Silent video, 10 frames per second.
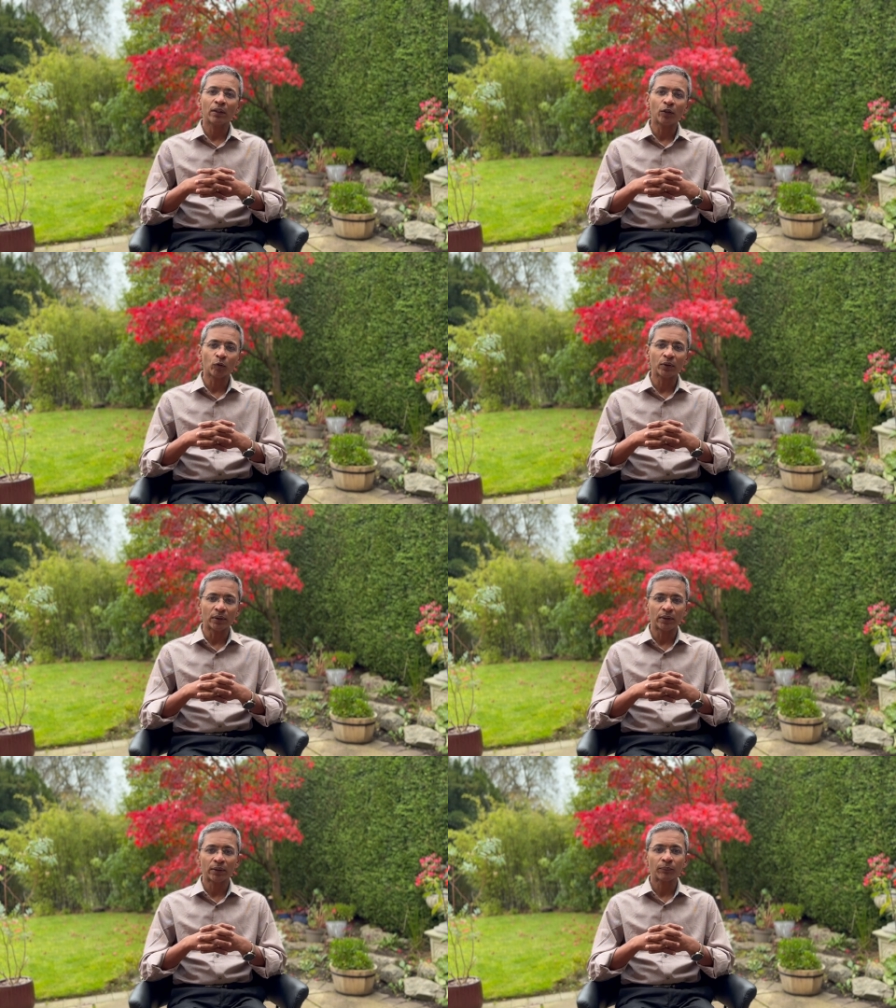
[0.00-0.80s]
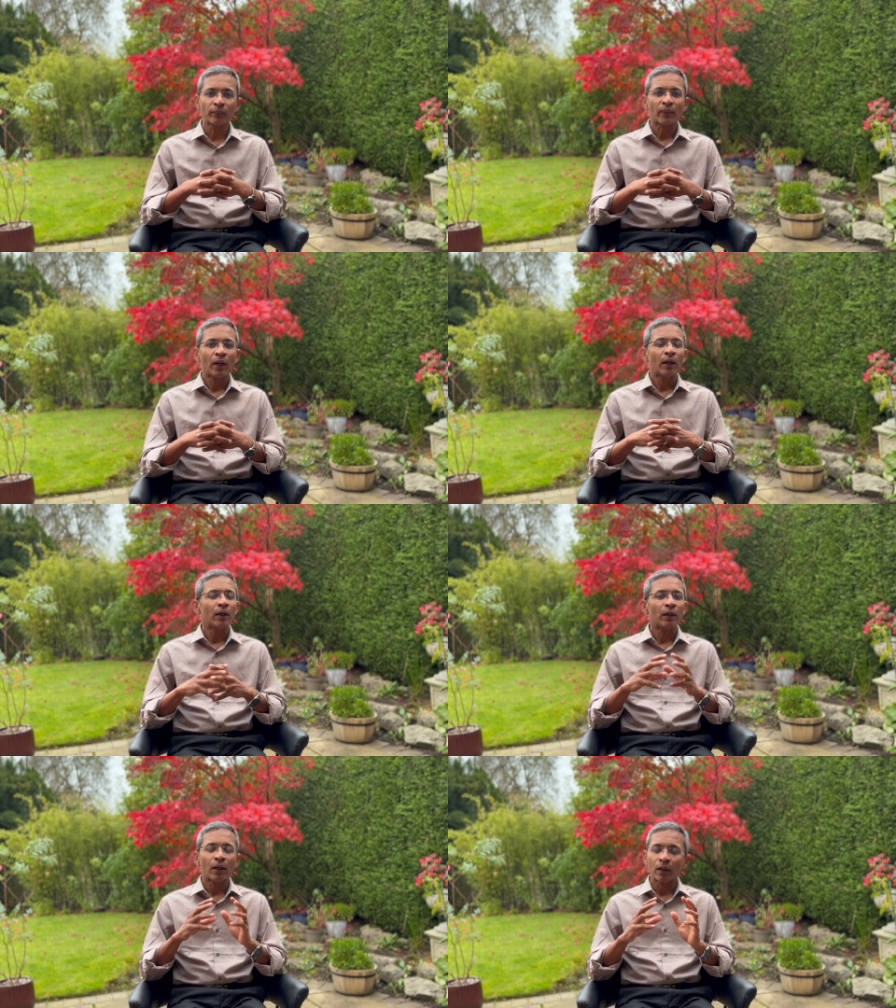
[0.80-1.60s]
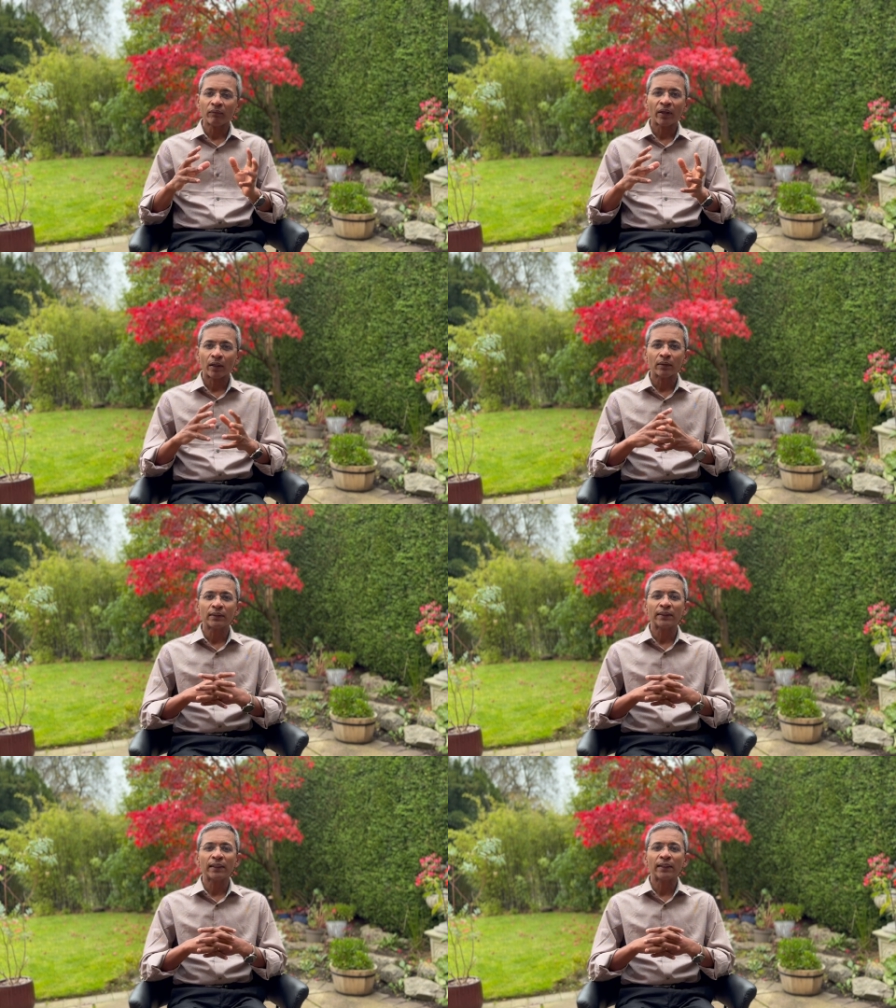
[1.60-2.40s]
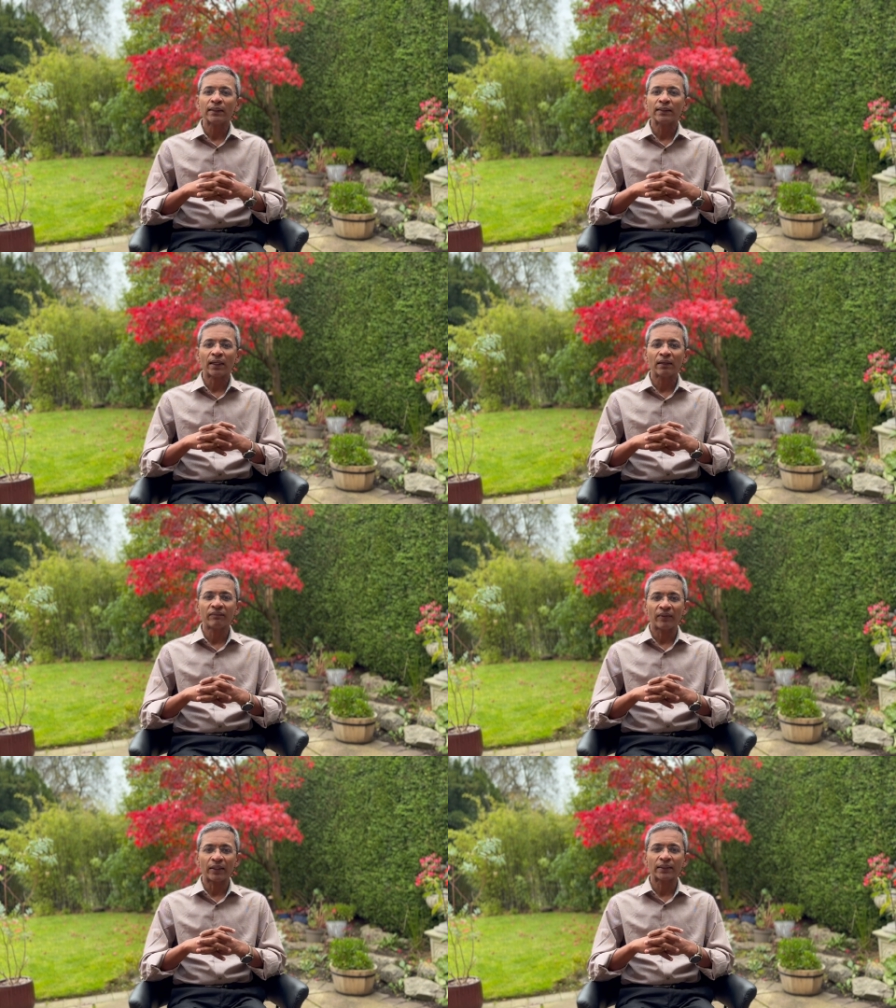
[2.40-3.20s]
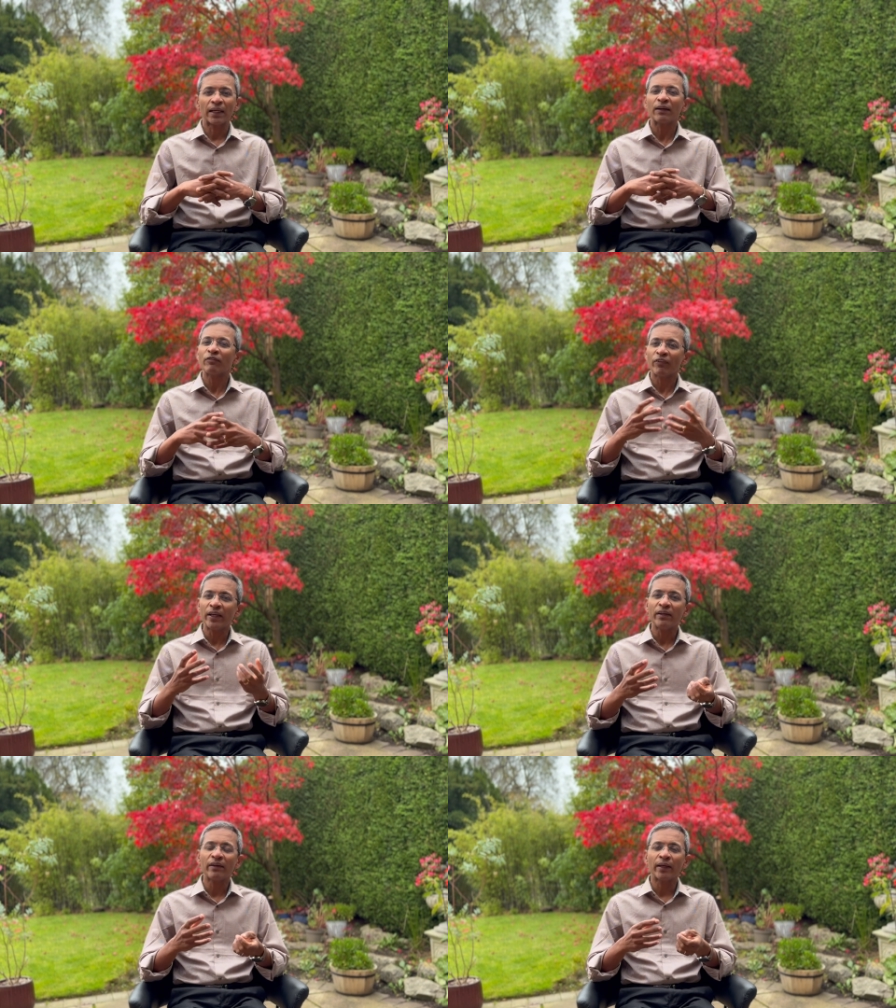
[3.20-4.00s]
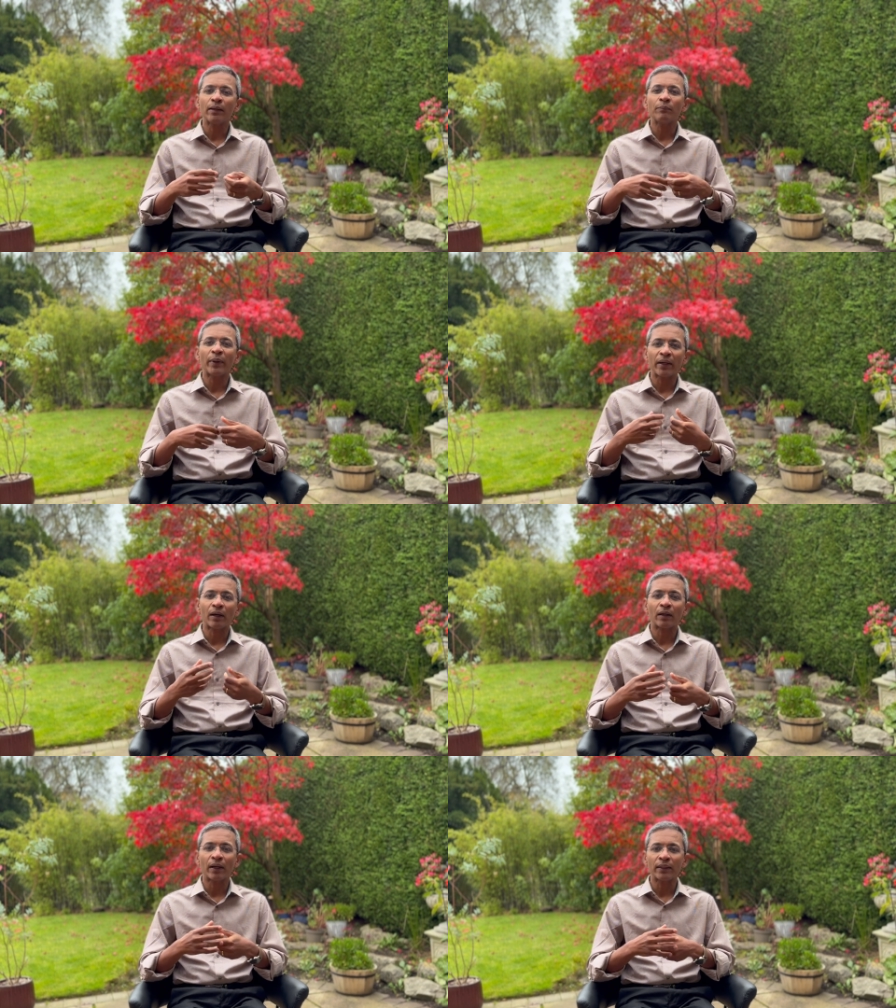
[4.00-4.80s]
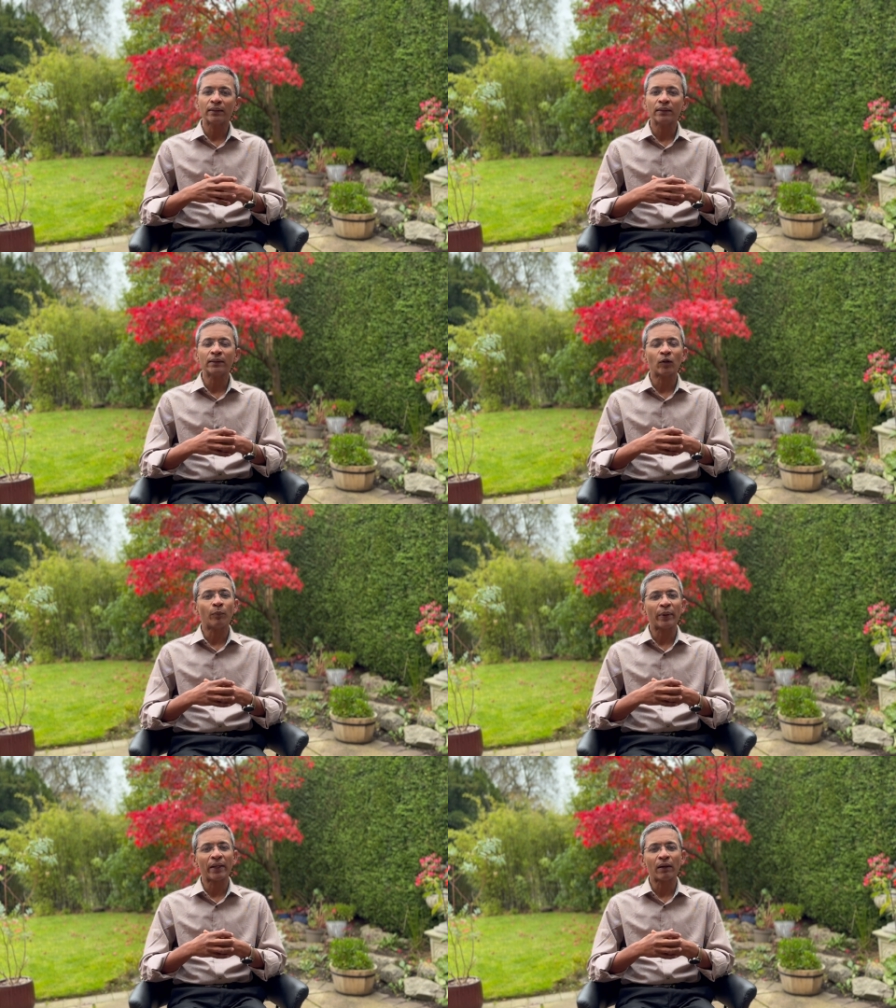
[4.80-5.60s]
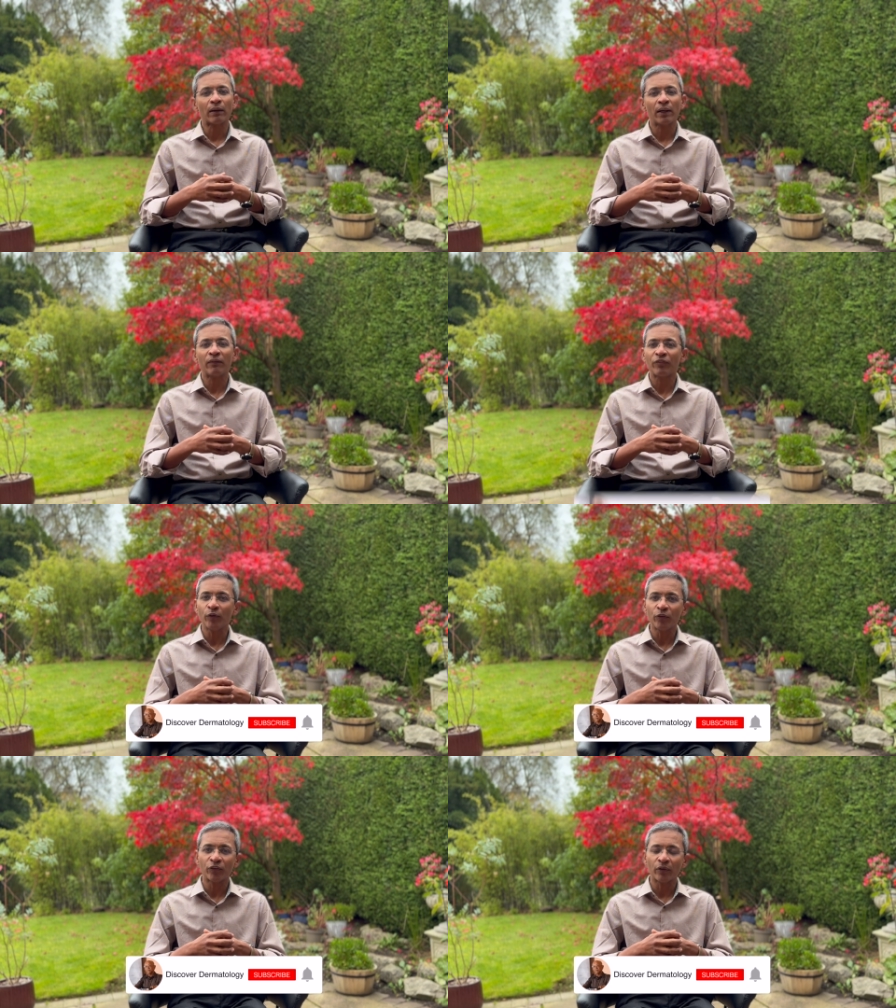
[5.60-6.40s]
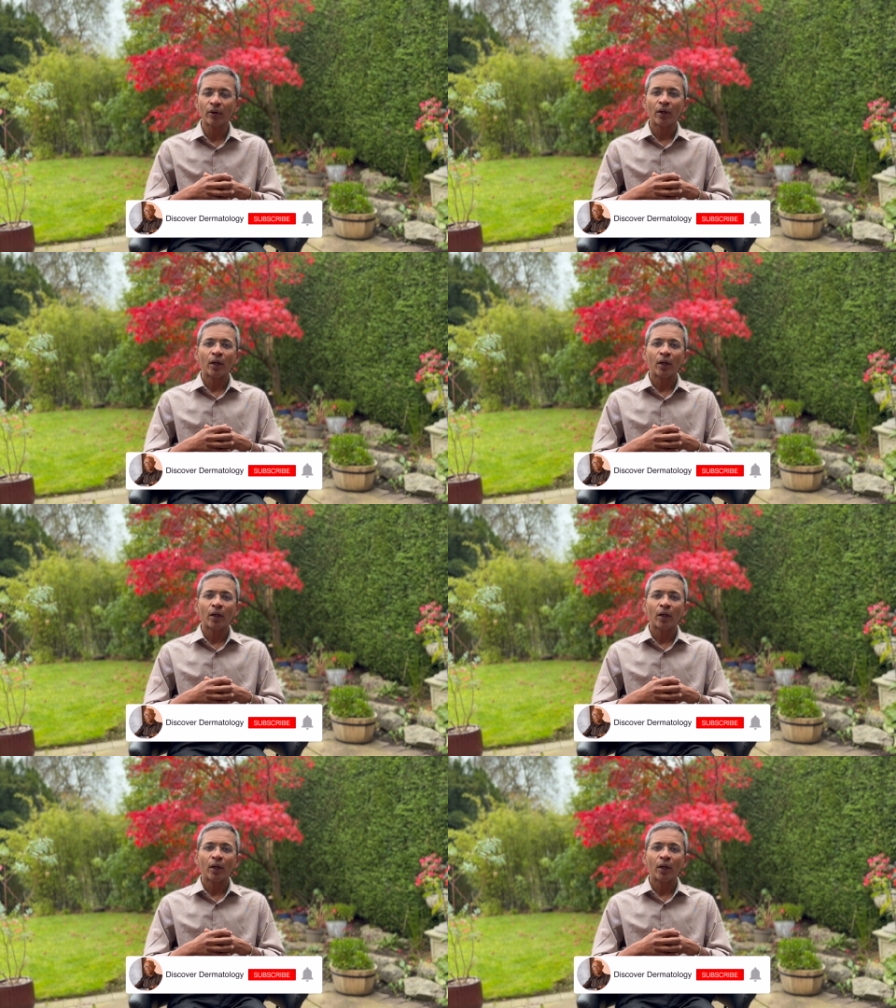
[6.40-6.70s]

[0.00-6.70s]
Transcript: the dosage. None of the other serious side effects like fainting, pericarditis, or pericardial effusion